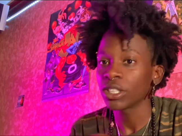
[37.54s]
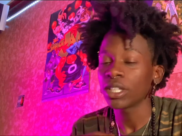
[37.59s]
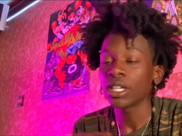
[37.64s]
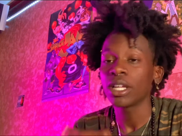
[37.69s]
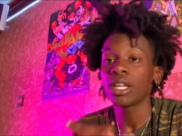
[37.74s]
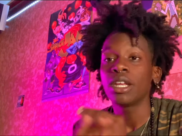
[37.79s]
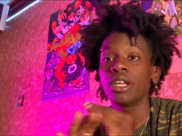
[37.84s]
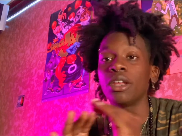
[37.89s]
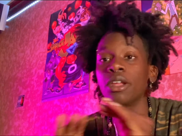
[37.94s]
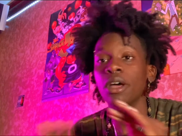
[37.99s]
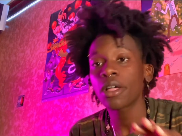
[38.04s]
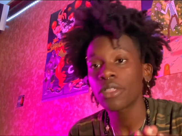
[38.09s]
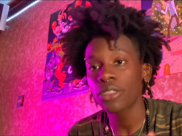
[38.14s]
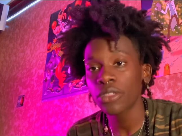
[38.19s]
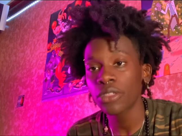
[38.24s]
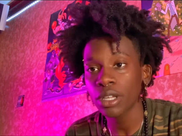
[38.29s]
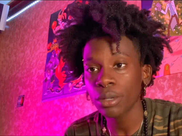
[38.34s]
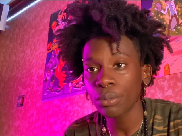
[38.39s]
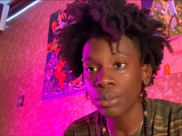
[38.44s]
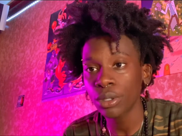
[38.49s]

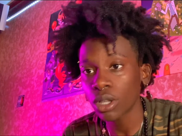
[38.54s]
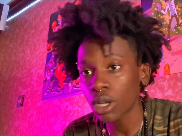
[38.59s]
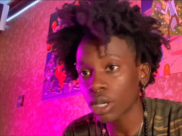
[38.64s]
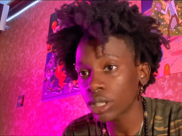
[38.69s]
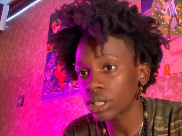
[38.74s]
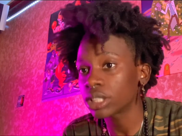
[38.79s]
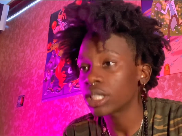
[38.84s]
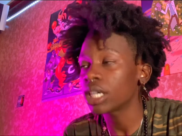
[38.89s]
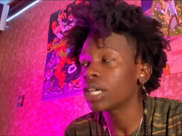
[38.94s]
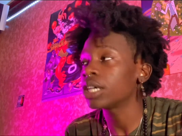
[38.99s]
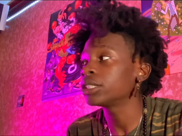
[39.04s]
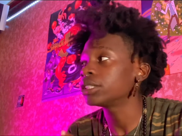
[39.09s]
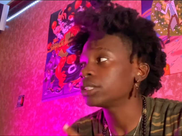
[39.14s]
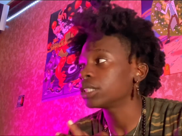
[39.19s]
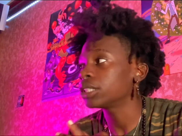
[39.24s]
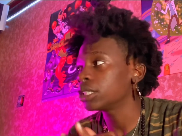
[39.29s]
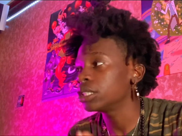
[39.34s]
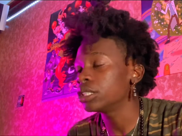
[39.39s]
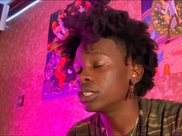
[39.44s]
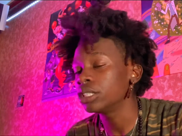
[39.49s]
Nothing belongs to us
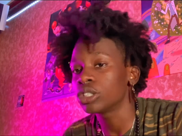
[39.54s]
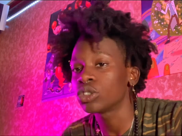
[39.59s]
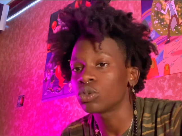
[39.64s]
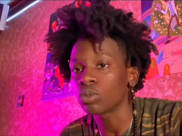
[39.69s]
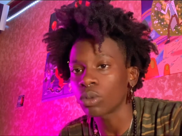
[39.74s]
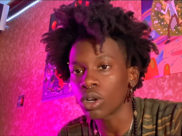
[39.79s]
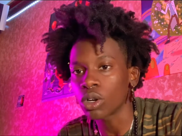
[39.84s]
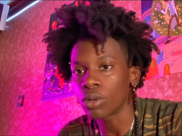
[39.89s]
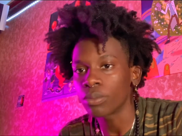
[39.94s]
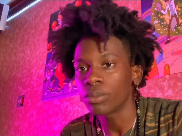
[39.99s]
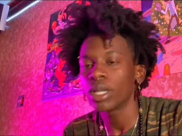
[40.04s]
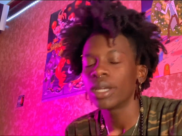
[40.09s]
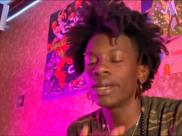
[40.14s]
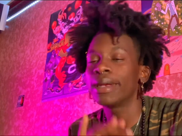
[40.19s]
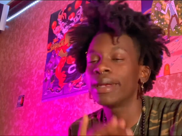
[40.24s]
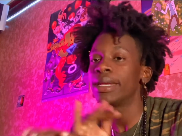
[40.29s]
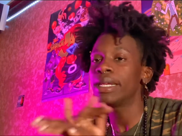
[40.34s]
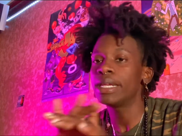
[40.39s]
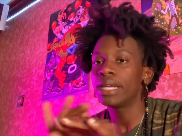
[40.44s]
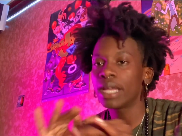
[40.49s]
in this realm.
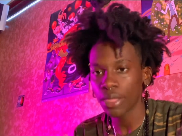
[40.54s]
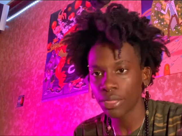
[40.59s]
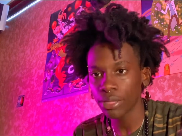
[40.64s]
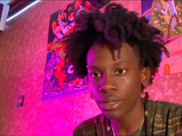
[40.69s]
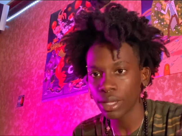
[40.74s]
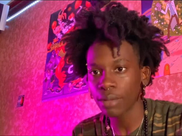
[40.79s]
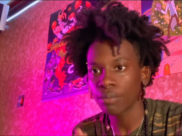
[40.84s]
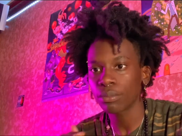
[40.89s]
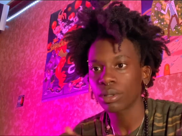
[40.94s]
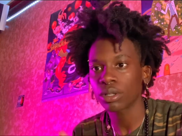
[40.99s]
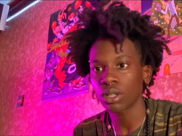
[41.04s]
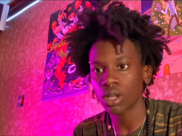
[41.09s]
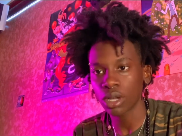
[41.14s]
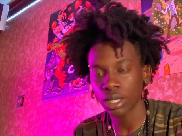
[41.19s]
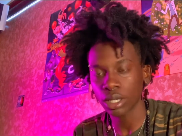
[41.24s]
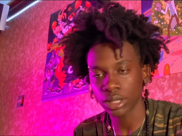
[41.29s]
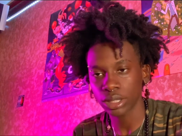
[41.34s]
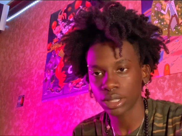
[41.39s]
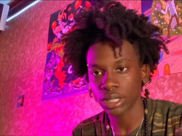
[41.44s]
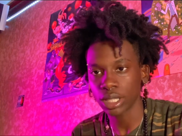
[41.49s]
Nothing
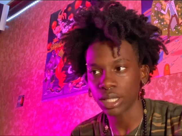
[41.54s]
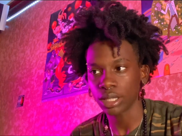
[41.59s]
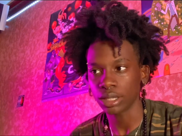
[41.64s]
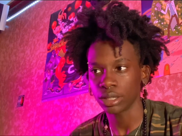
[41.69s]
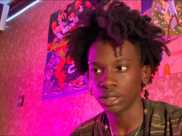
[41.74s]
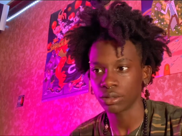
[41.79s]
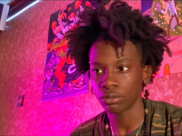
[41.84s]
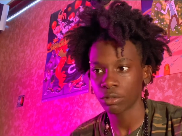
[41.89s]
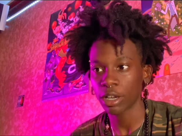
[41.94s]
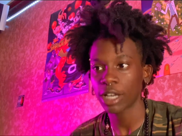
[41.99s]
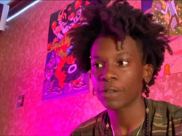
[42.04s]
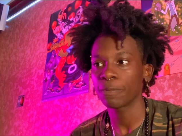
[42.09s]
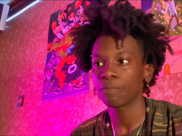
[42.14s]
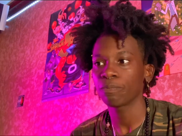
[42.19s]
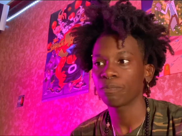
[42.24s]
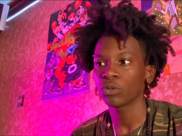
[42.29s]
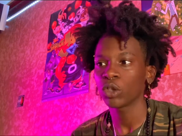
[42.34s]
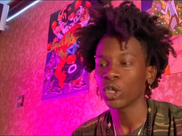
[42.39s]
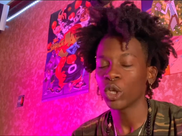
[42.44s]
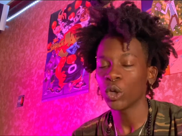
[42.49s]
belongs to us, right?
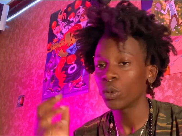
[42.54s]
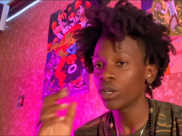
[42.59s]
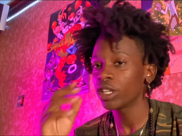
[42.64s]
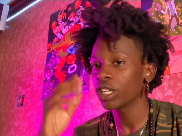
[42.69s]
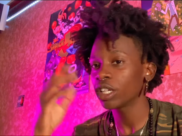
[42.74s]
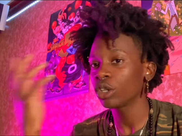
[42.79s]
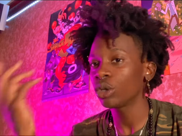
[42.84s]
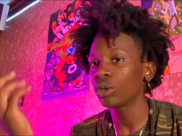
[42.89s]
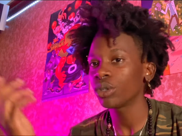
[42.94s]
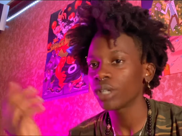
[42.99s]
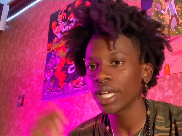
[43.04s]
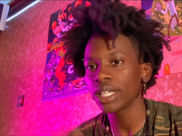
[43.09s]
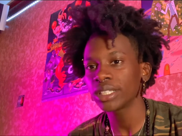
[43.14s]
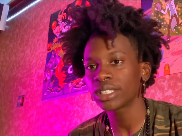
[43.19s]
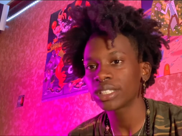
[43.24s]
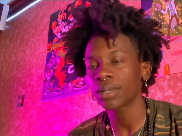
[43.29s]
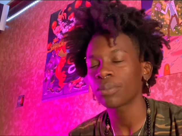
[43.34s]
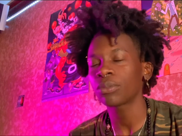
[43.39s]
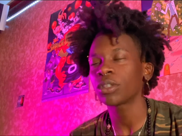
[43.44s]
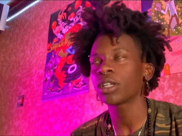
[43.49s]
We can create
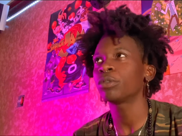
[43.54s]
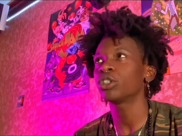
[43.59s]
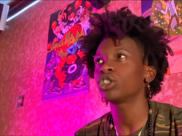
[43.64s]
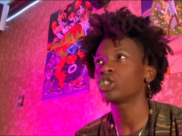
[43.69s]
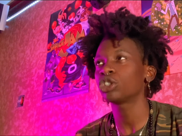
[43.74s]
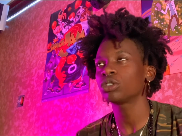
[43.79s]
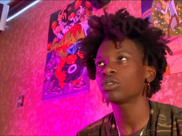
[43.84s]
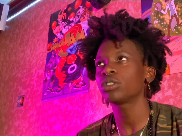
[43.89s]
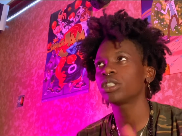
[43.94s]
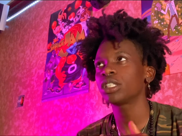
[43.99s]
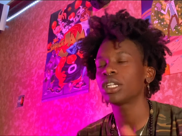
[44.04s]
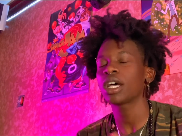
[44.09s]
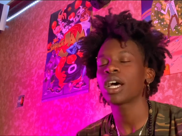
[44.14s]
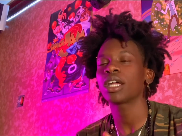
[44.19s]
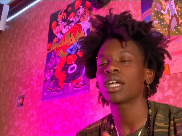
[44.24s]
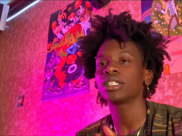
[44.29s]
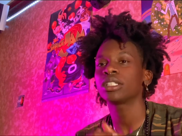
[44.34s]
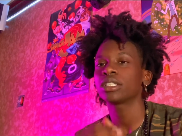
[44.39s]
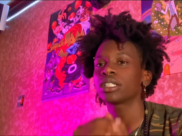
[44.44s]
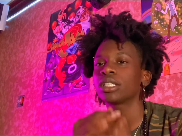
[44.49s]
something, but truly and
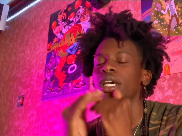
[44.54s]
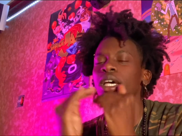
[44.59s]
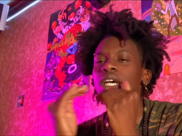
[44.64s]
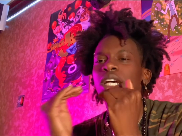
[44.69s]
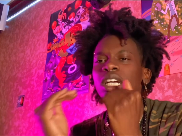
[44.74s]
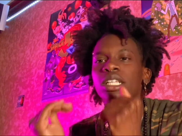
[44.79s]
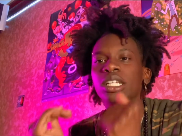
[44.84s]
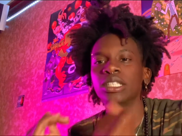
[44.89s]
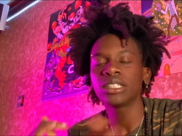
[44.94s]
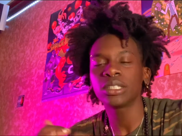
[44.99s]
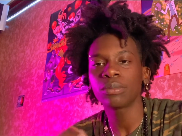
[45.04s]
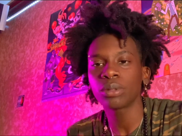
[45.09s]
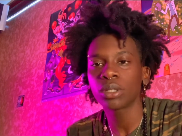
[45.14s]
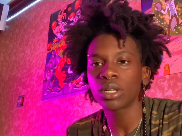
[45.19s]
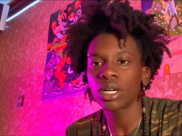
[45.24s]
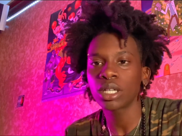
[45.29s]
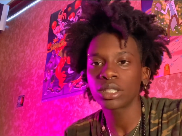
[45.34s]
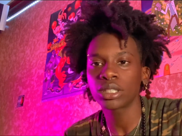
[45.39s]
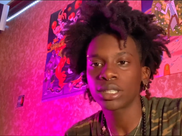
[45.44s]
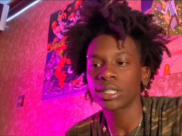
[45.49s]
honestly, it doesn't
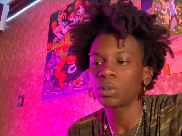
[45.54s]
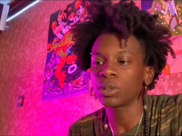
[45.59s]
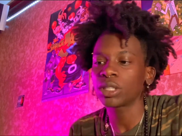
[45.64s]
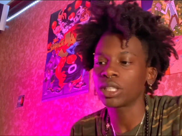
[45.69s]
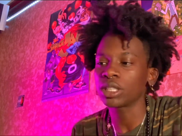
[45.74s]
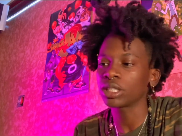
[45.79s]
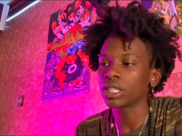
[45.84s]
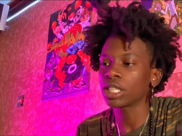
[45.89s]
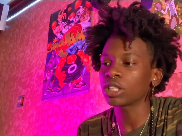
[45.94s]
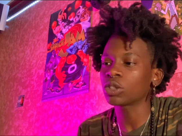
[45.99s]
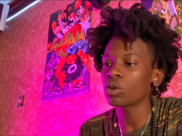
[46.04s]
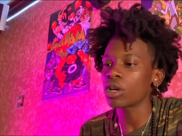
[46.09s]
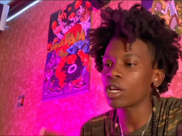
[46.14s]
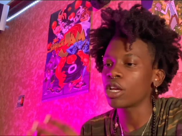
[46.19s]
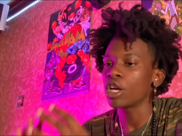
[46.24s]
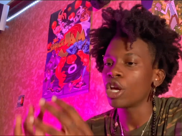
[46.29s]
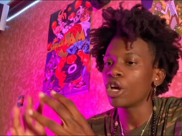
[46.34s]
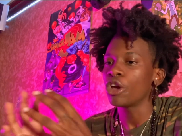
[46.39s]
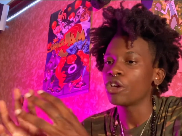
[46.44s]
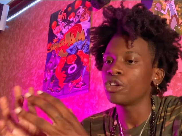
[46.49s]
belong to us, because guess what?
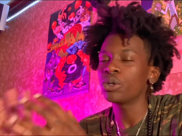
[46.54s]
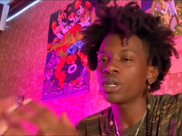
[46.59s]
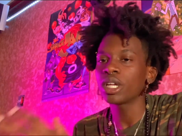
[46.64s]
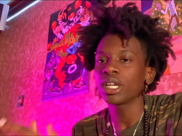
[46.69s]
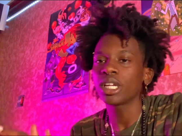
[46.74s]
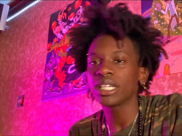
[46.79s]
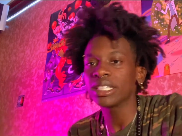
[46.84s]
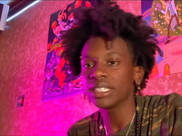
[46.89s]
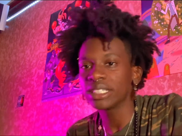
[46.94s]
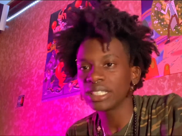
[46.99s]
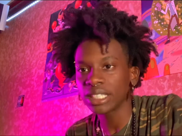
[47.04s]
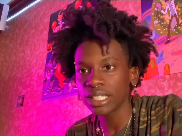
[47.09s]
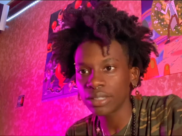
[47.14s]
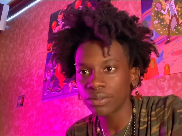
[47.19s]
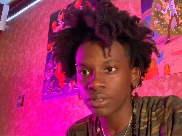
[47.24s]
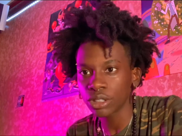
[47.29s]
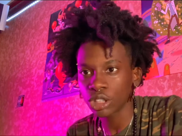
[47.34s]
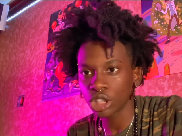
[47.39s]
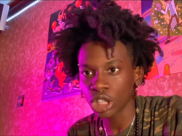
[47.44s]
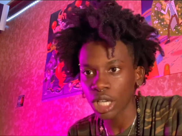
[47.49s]
You can conceive
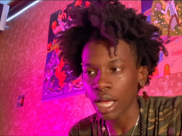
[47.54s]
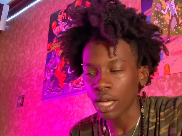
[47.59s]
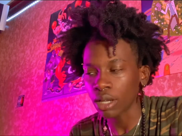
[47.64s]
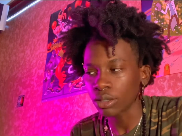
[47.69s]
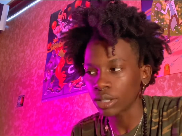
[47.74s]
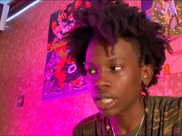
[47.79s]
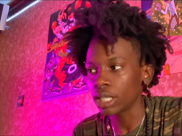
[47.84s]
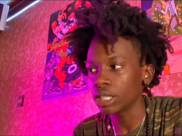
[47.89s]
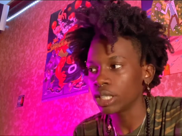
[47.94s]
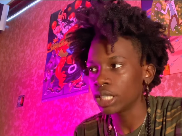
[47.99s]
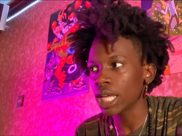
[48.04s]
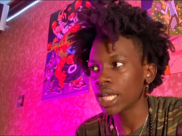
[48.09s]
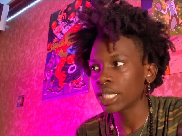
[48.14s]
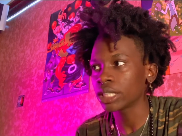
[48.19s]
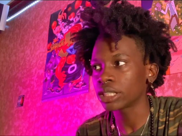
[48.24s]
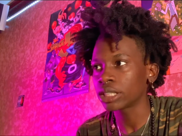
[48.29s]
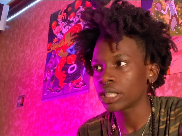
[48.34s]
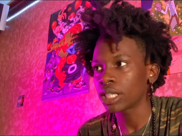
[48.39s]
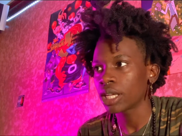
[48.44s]
a child, and yes,